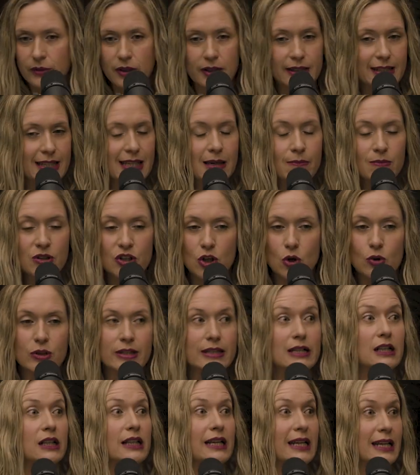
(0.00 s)
Seems so
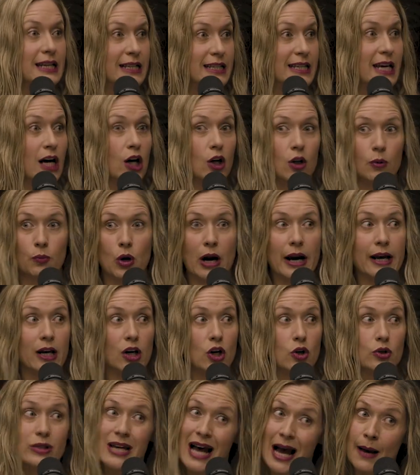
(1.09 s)
silly until Brian
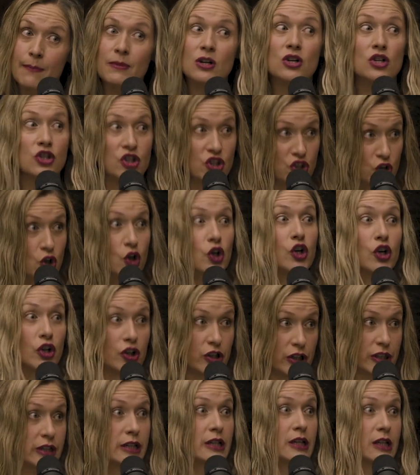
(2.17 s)
goes, I'm
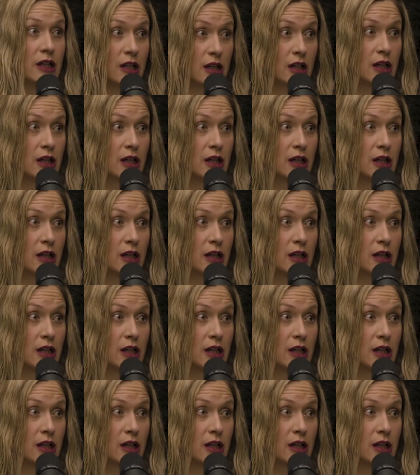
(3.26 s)
concerned.